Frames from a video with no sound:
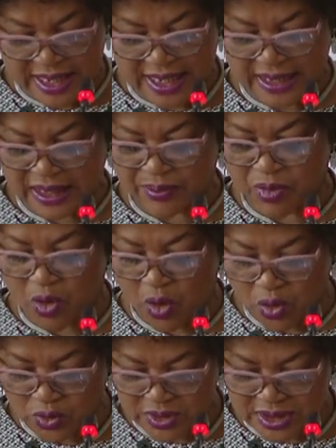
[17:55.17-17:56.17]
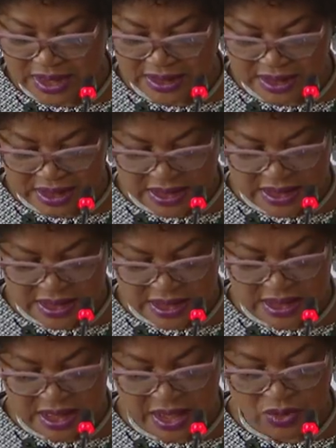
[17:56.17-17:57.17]
and uphold the
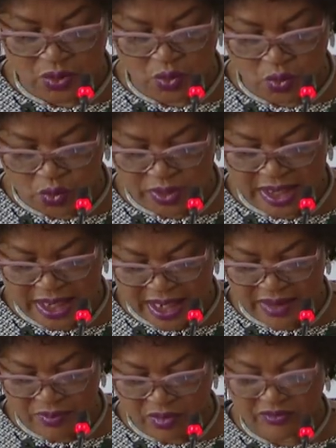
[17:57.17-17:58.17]
dignity and good name